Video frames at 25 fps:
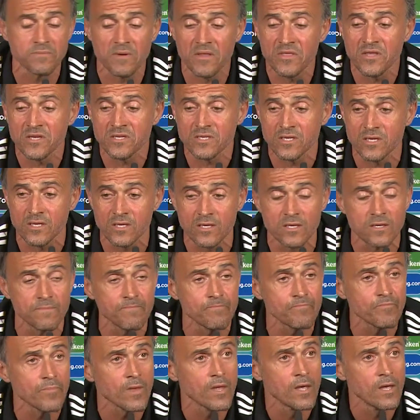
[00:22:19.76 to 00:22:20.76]
eh,
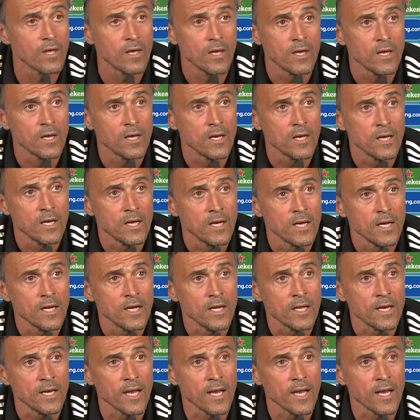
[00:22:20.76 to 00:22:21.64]
assistant coach uh,